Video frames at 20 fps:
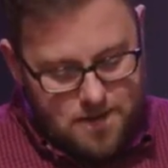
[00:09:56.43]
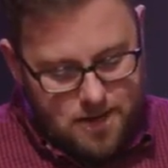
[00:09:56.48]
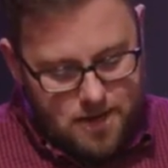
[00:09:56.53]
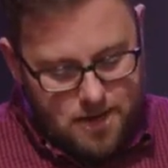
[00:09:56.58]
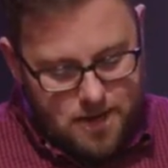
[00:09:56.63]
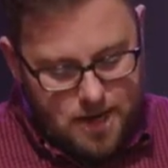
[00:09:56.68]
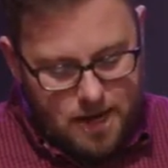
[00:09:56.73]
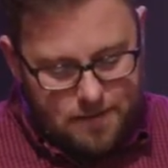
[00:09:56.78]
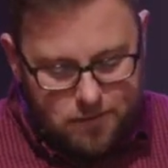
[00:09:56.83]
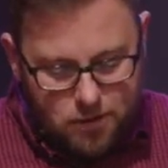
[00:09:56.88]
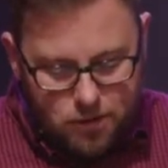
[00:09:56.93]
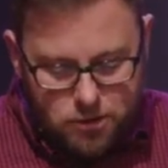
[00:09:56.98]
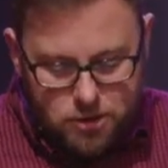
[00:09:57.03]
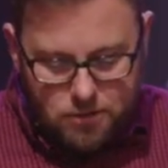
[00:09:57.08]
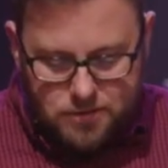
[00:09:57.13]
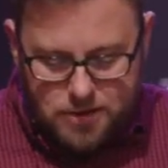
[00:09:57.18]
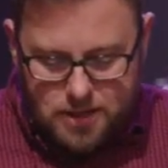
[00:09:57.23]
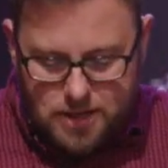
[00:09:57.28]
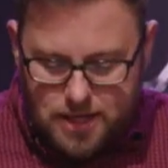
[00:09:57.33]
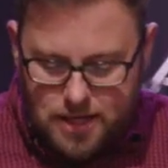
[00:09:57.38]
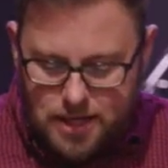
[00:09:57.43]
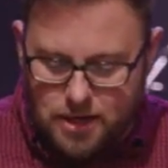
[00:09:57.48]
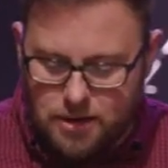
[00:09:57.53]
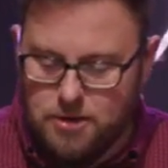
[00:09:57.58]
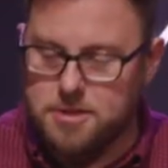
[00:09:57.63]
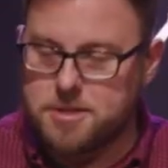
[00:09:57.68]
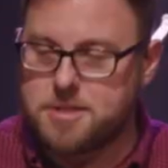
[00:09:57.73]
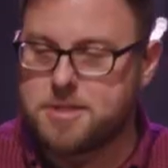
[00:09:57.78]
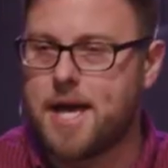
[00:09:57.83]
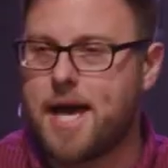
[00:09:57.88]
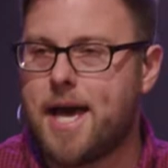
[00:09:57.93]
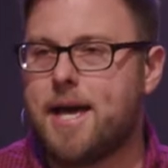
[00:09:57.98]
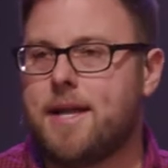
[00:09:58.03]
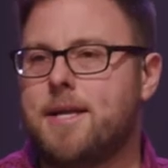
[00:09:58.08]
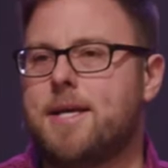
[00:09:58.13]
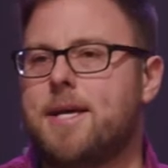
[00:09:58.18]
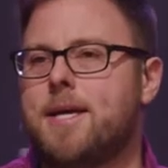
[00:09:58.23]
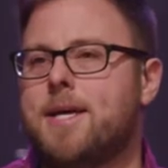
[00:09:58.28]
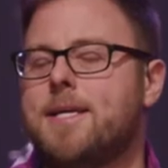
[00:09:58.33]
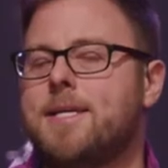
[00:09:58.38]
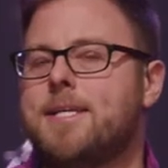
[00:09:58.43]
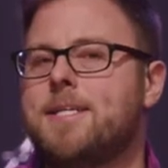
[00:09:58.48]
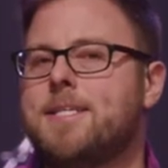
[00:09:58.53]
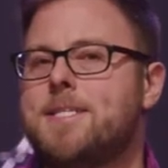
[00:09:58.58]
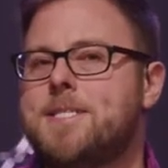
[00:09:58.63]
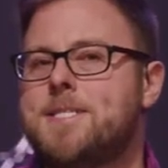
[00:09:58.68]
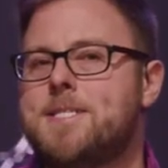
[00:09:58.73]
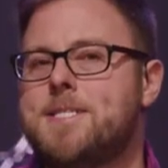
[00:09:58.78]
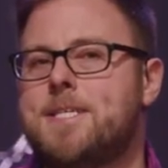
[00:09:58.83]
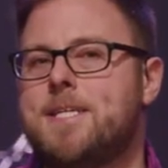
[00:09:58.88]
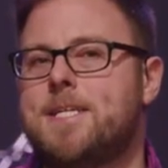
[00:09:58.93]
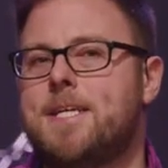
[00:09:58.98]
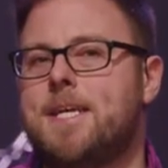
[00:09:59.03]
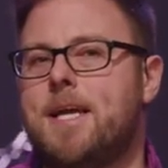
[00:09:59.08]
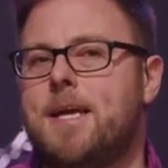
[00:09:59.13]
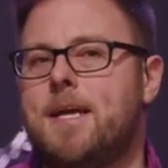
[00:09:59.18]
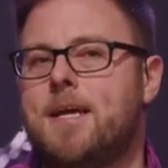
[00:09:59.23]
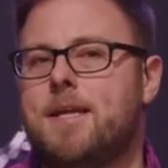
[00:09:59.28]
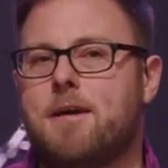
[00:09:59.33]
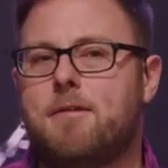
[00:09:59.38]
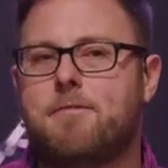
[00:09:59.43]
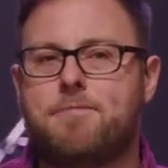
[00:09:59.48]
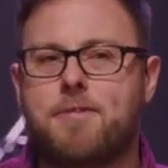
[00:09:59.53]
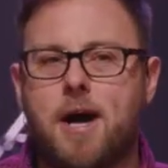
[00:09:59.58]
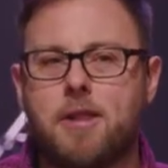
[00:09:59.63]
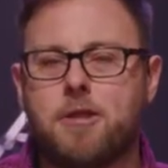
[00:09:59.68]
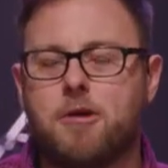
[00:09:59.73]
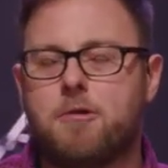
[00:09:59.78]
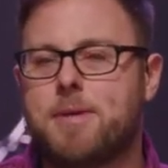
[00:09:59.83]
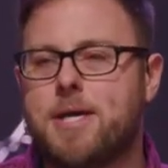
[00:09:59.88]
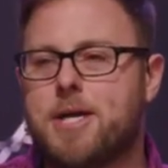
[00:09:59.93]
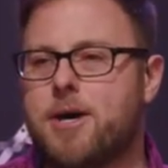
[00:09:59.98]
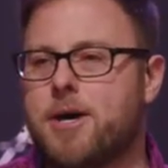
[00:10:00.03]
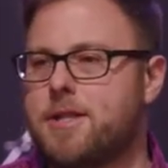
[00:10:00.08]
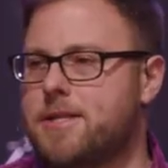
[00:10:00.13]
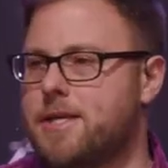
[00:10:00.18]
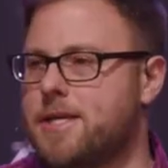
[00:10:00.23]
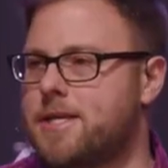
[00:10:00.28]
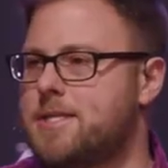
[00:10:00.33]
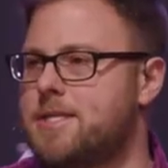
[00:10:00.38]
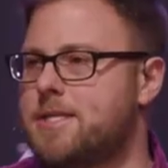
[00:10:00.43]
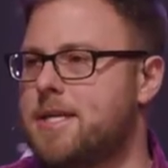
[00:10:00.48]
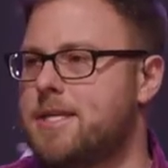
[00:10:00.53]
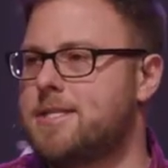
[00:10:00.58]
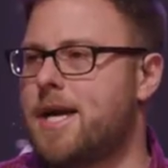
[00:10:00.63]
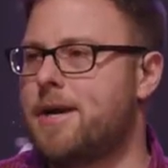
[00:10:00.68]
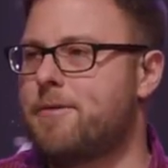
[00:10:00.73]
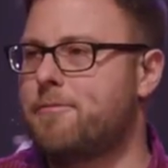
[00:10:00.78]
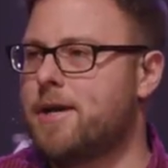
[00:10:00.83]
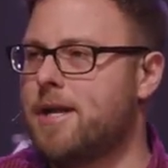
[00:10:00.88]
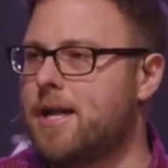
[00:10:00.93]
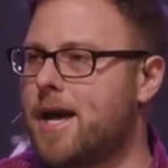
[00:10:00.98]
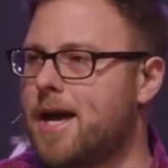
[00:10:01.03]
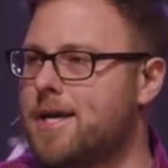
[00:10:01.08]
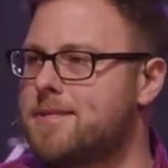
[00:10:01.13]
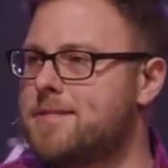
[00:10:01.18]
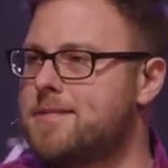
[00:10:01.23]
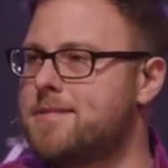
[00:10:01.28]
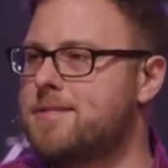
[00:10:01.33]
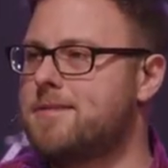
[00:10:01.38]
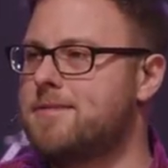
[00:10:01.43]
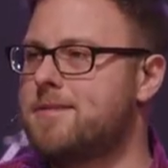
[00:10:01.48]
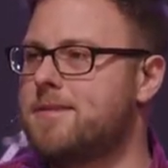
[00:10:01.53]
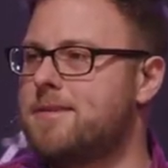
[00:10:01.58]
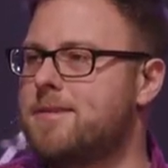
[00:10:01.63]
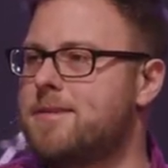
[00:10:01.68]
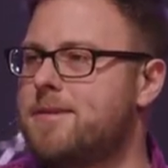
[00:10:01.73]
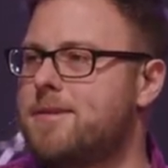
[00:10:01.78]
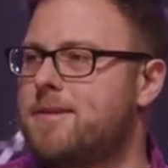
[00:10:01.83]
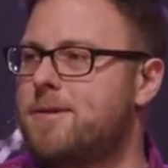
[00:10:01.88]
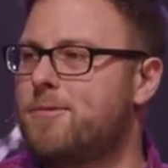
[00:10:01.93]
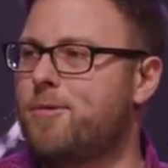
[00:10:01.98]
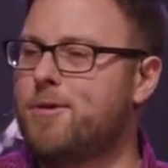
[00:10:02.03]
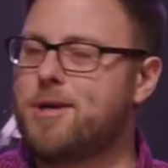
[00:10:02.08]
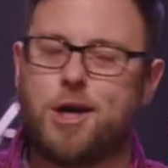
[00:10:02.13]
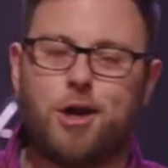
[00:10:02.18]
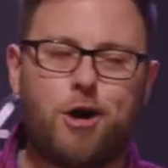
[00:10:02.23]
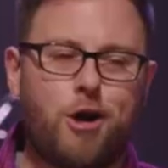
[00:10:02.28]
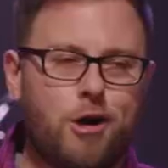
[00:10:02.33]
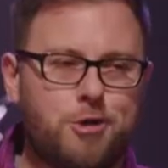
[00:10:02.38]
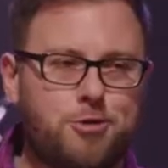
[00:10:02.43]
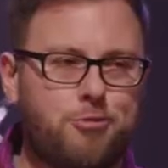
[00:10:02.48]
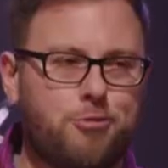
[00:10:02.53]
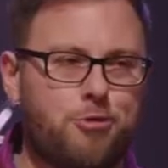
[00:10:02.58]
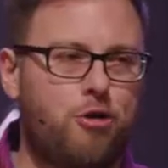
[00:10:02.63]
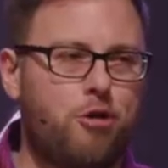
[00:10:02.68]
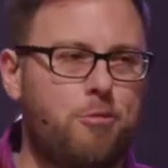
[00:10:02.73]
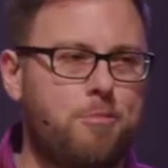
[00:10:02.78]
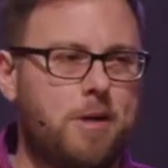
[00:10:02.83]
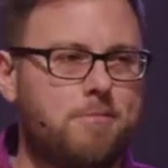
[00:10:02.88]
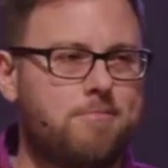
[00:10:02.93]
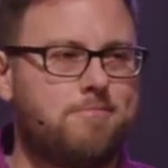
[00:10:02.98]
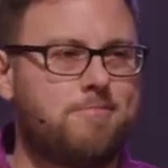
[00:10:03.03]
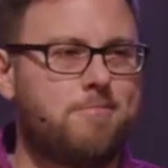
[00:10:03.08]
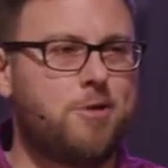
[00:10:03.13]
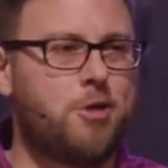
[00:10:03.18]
And I've learned over the years that, now follow me on this, because I realize we're in a large room and